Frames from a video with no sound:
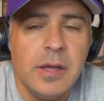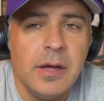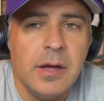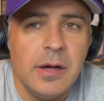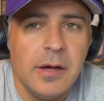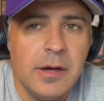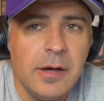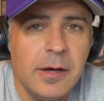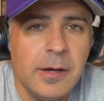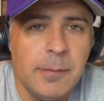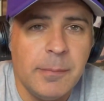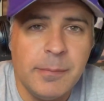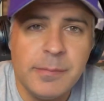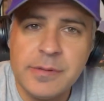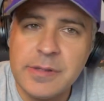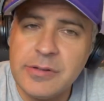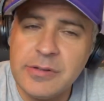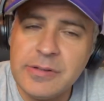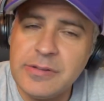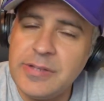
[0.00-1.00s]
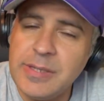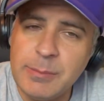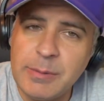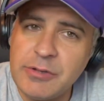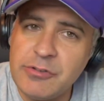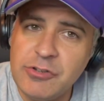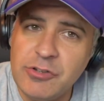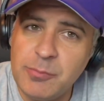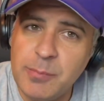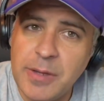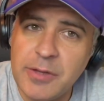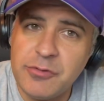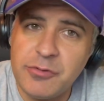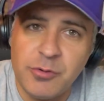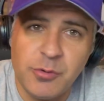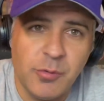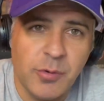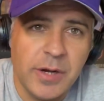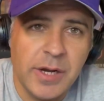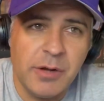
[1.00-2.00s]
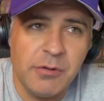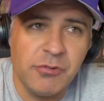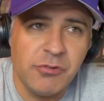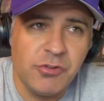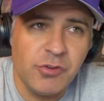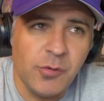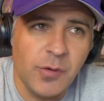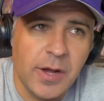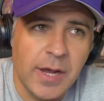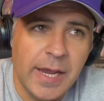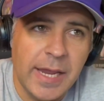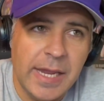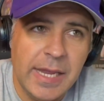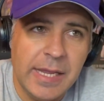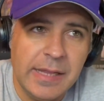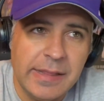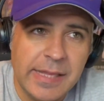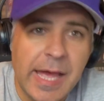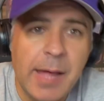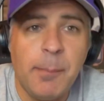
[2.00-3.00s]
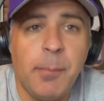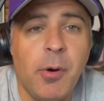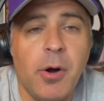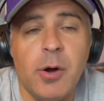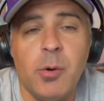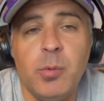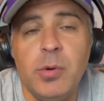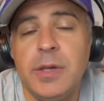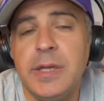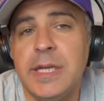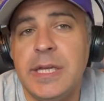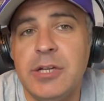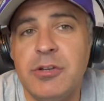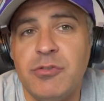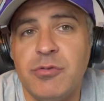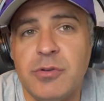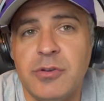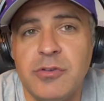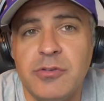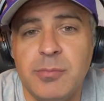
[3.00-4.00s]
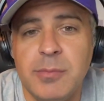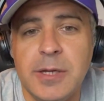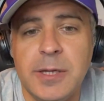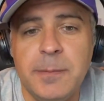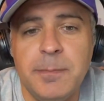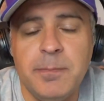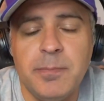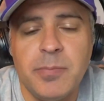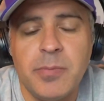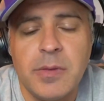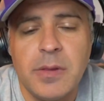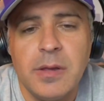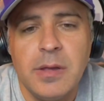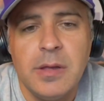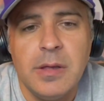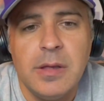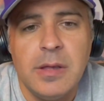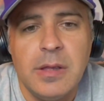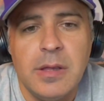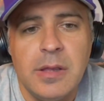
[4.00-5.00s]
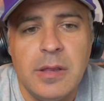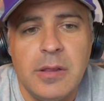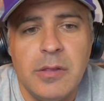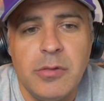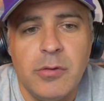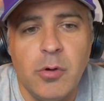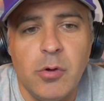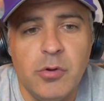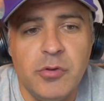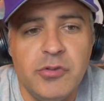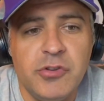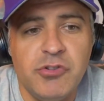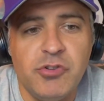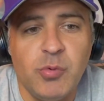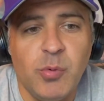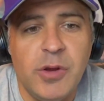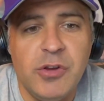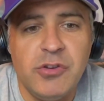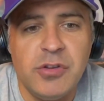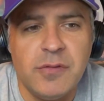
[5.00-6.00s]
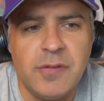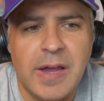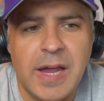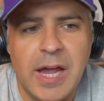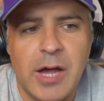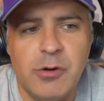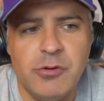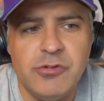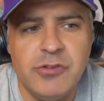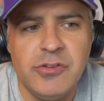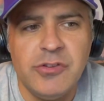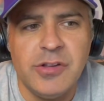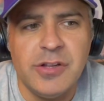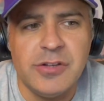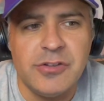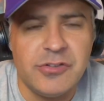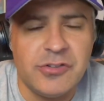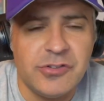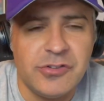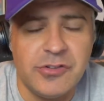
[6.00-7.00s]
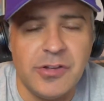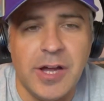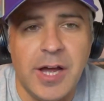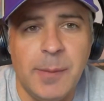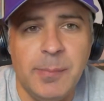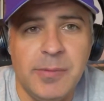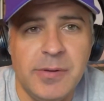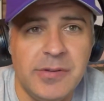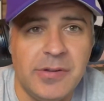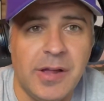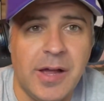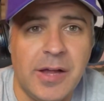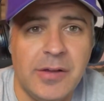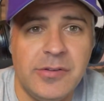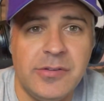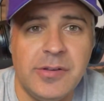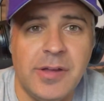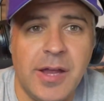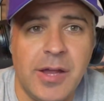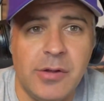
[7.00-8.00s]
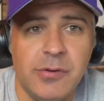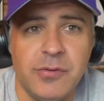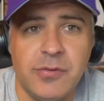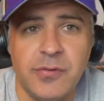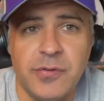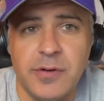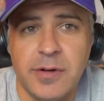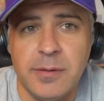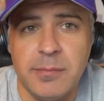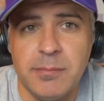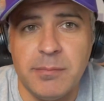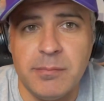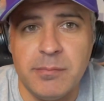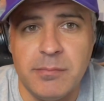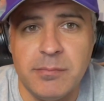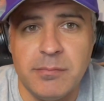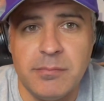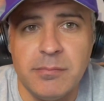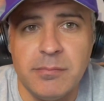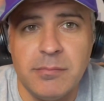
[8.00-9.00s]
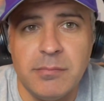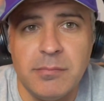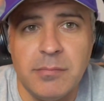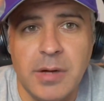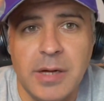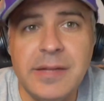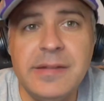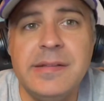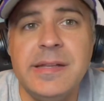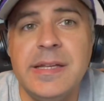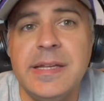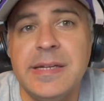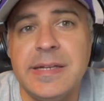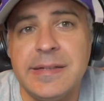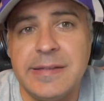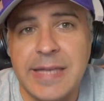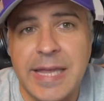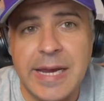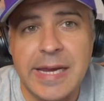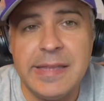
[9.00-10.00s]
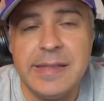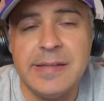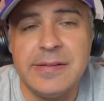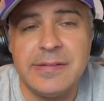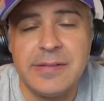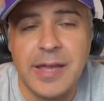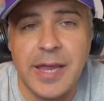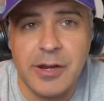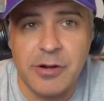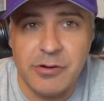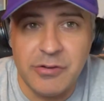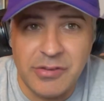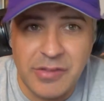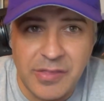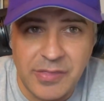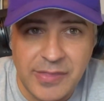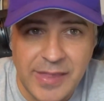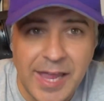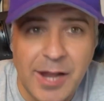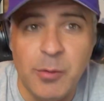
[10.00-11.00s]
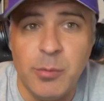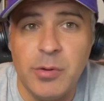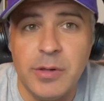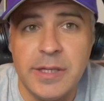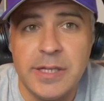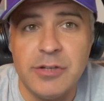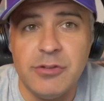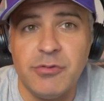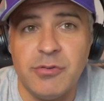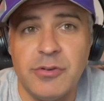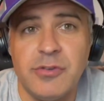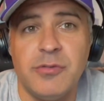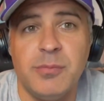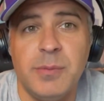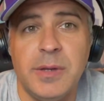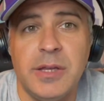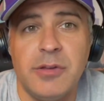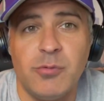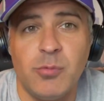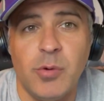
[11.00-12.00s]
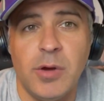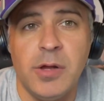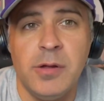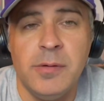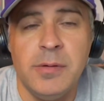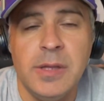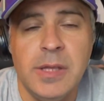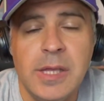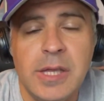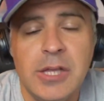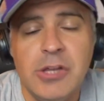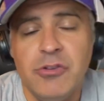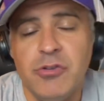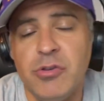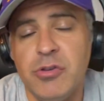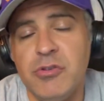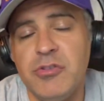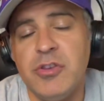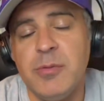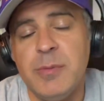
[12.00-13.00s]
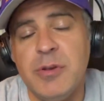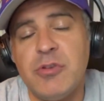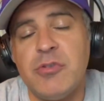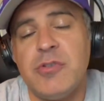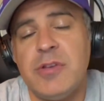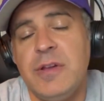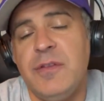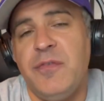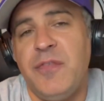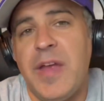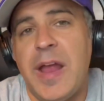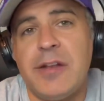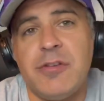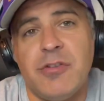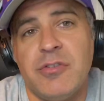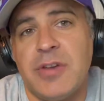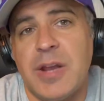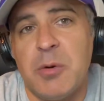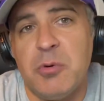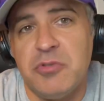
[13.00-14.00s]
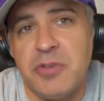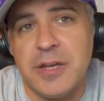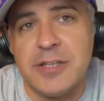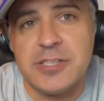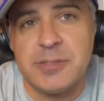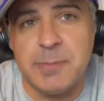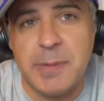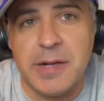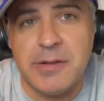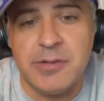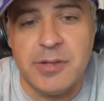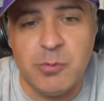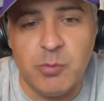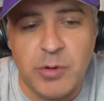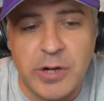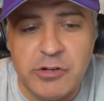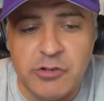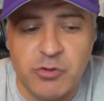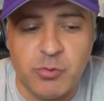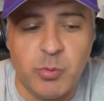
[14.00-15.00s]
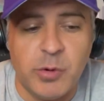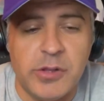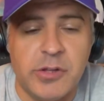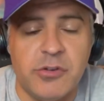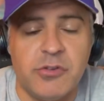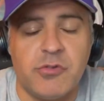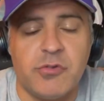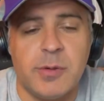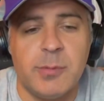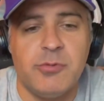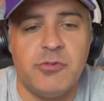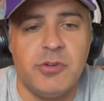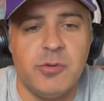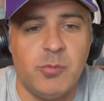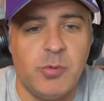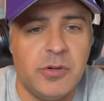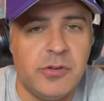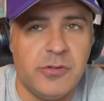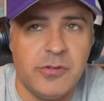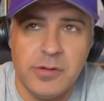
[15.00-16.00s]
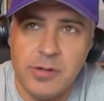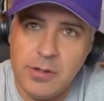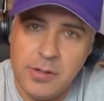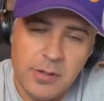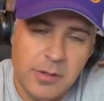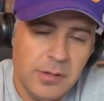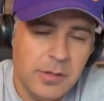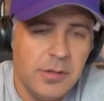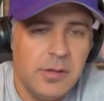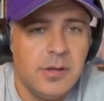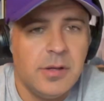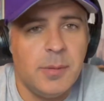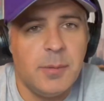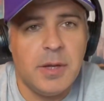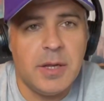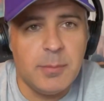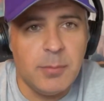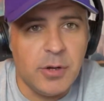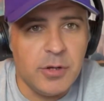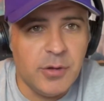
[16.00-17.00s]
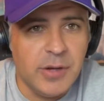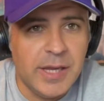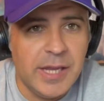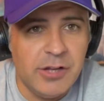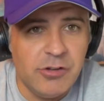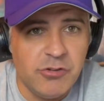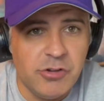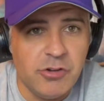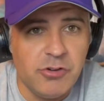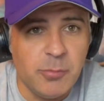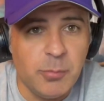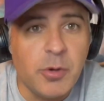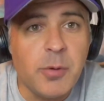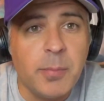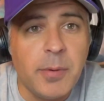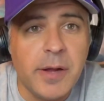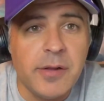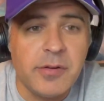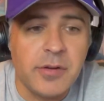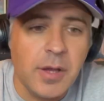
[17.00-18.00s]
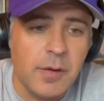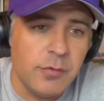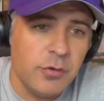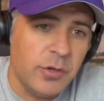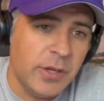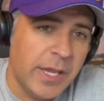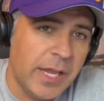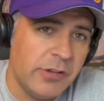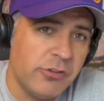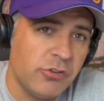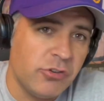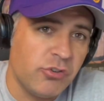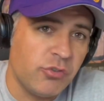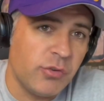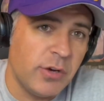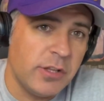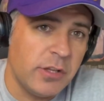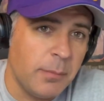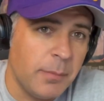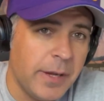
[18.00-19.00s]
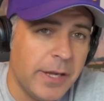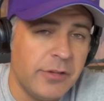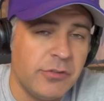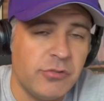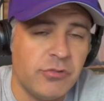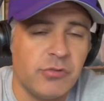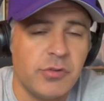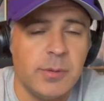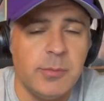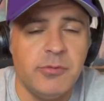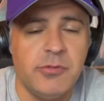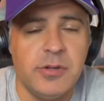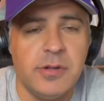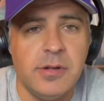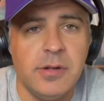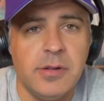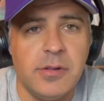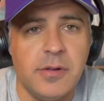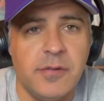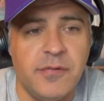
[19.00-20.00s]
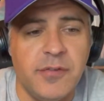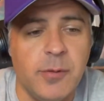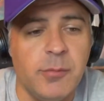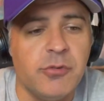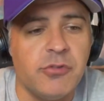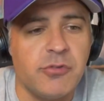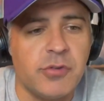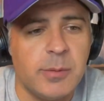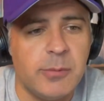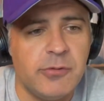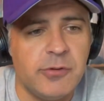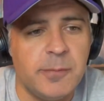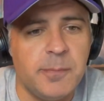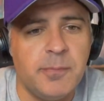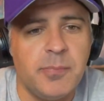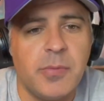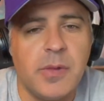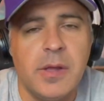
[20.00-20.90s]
Doesn't seem like she's messing around. So that part really interests me. The whole situation of how she's going to stop these hostiles from hunting and attacking these tigers, that really interests me as well. So there's some interesting factors I was not expecting when I just read the description, which, I mean, come on, you can't judge a book by its cover. You can't judge a trailer by its description, the film's description.